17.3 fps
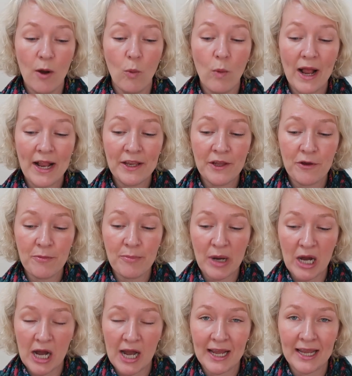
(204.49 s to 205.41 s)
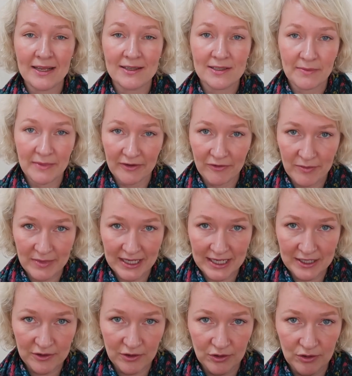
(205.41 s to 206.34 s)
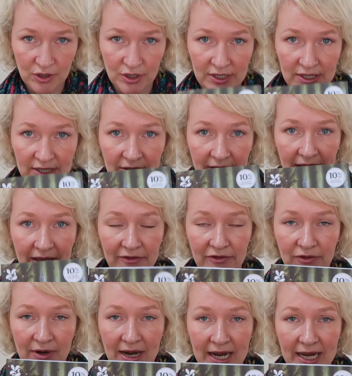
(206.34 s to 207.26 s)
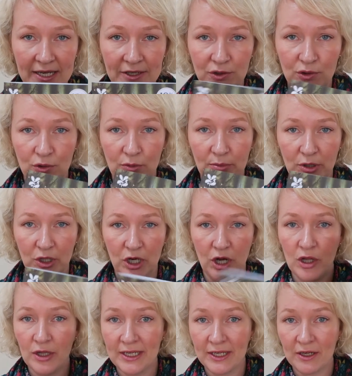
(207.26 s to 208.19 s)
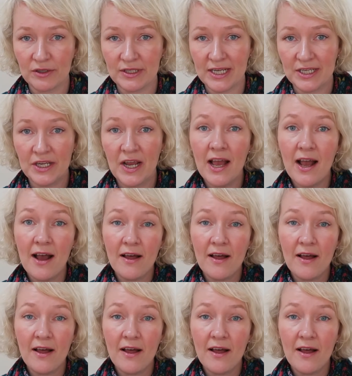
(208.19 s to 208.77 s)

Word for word: When you buy something from the National Trust gift range or book a holiday cottage,